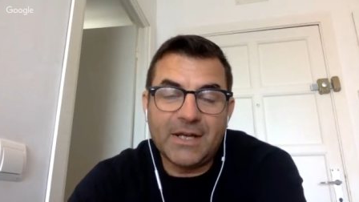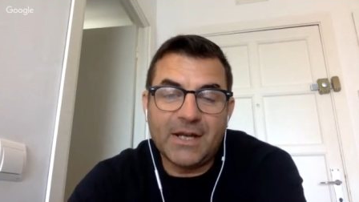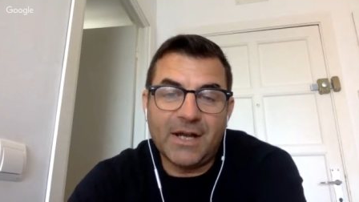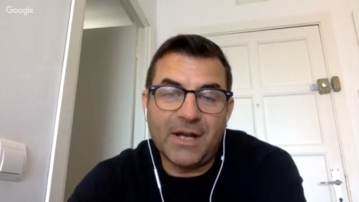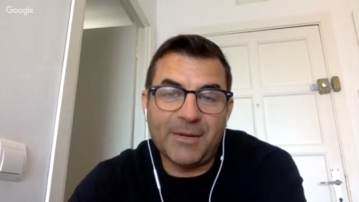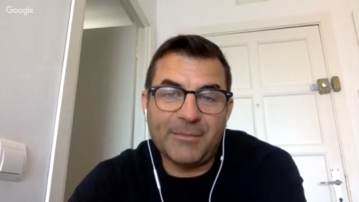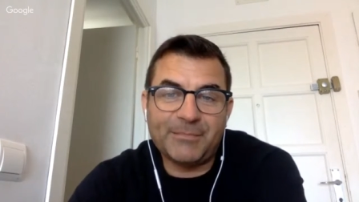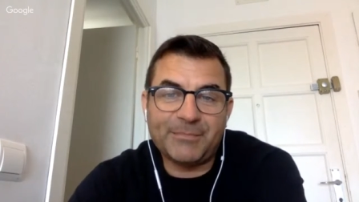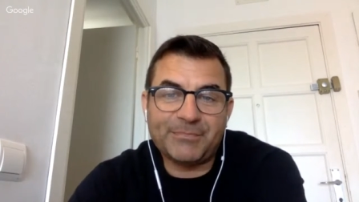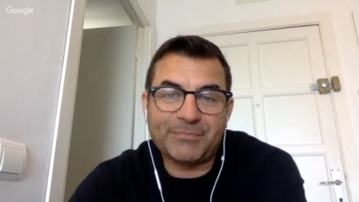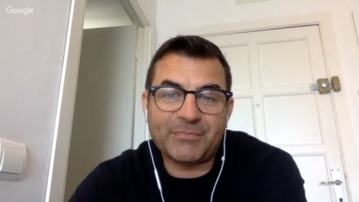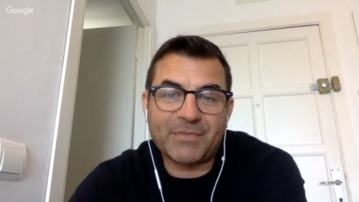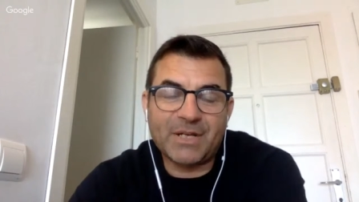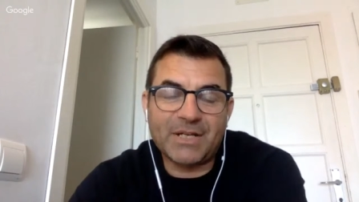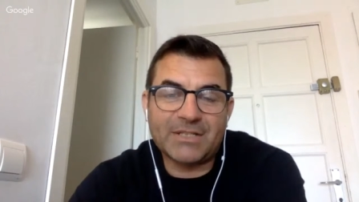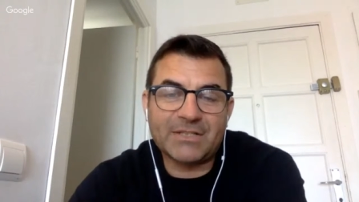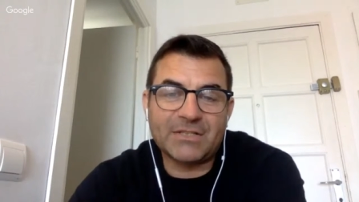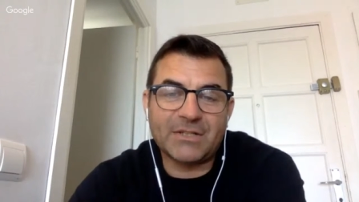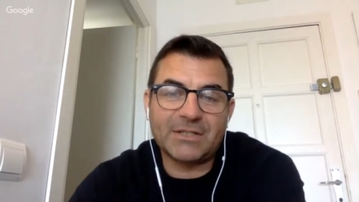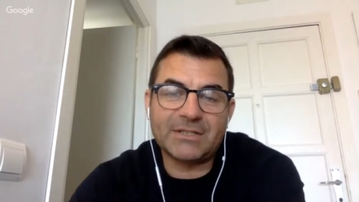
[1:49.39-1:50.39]
um,
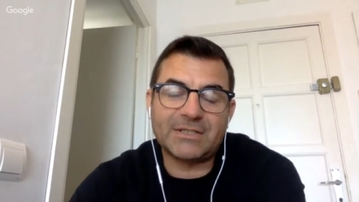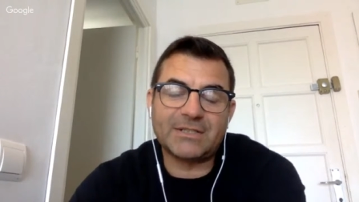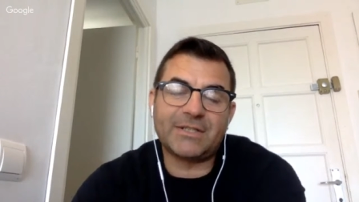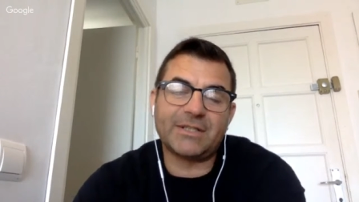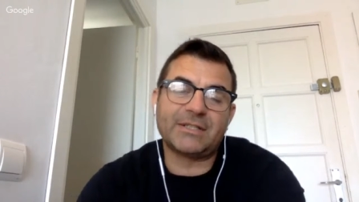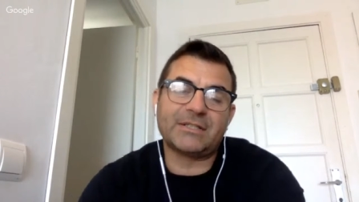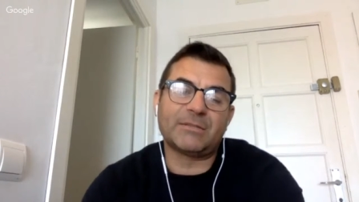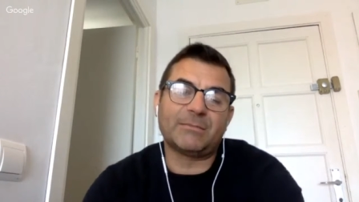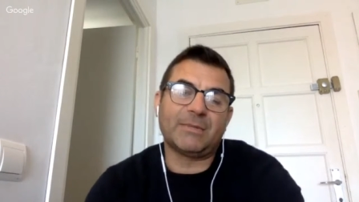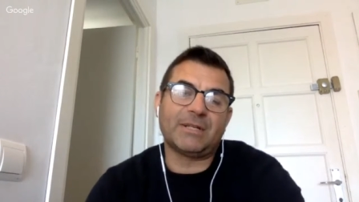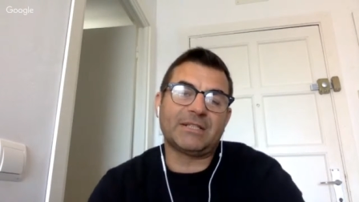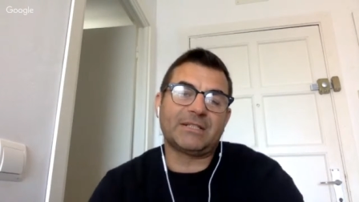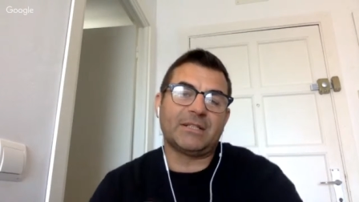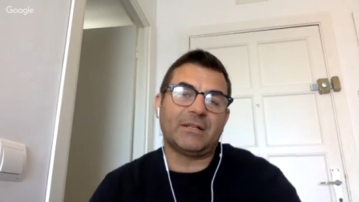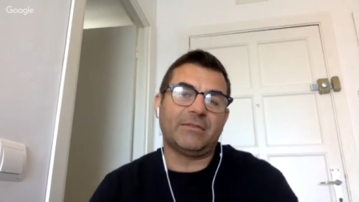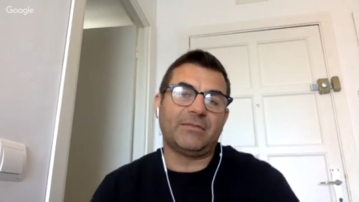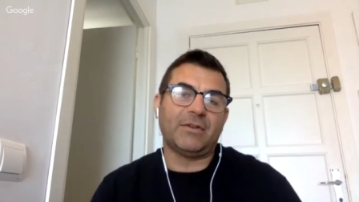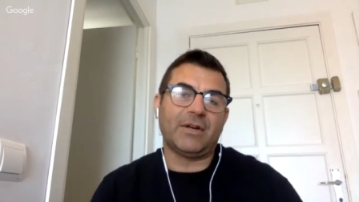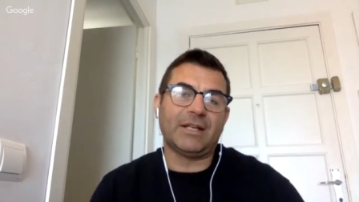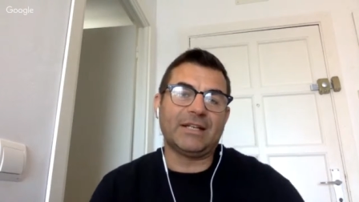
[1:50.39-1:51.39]
I started to think to
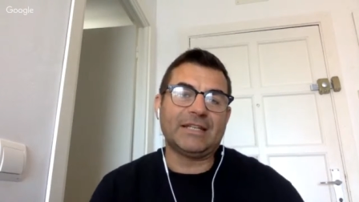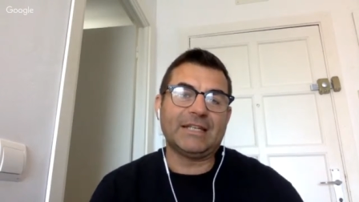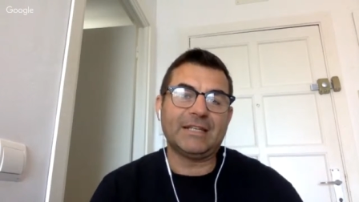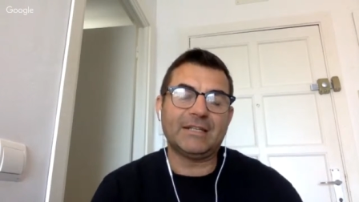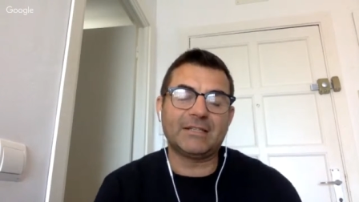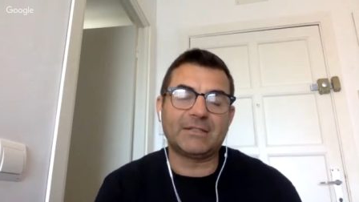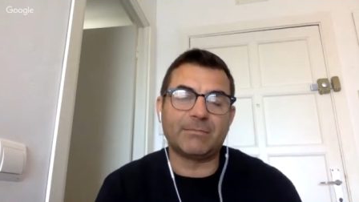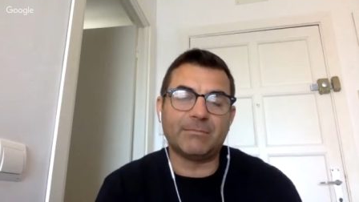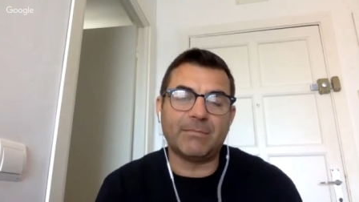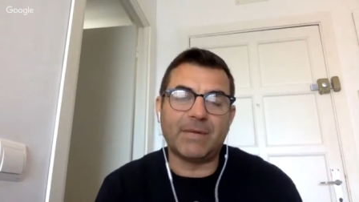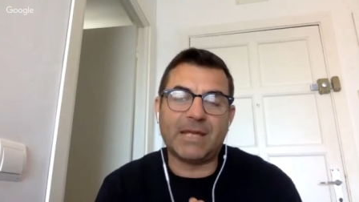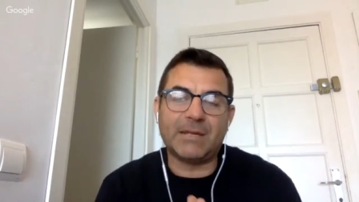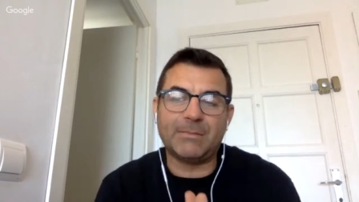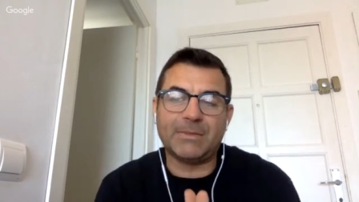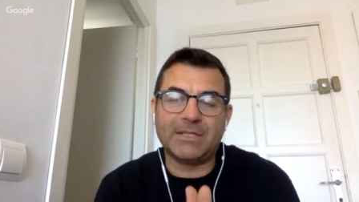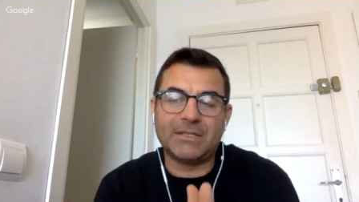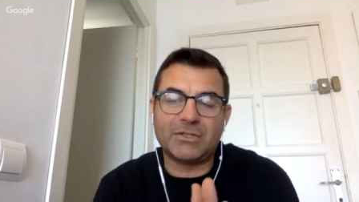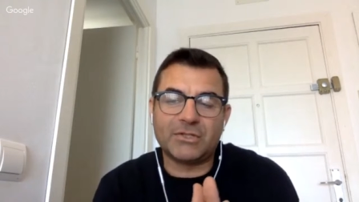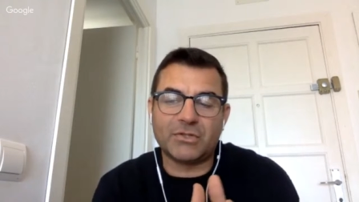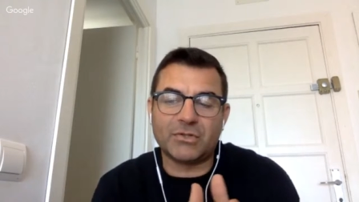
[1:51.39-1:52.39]
myself that I needed
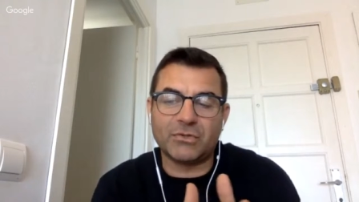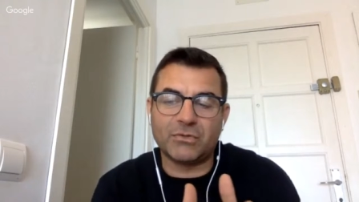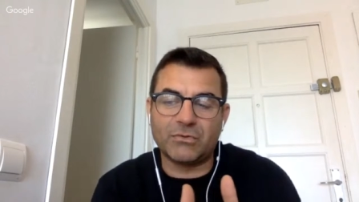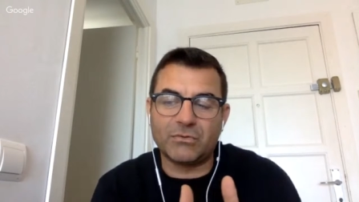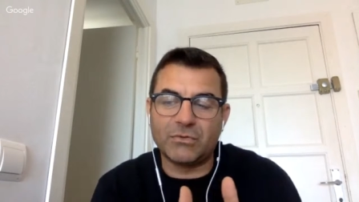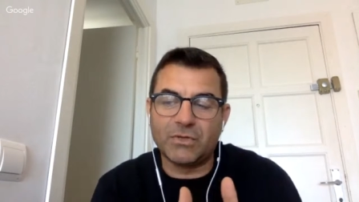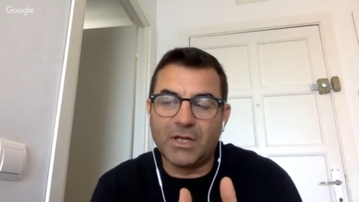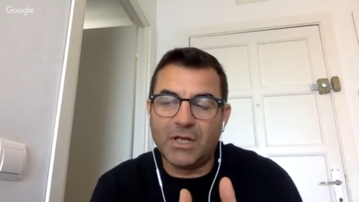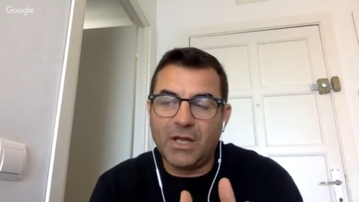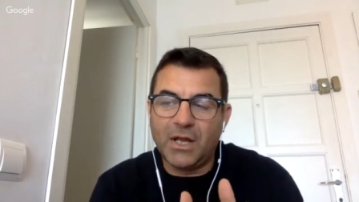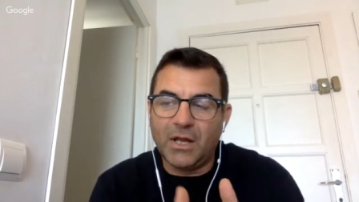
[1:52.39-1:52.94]
maybe to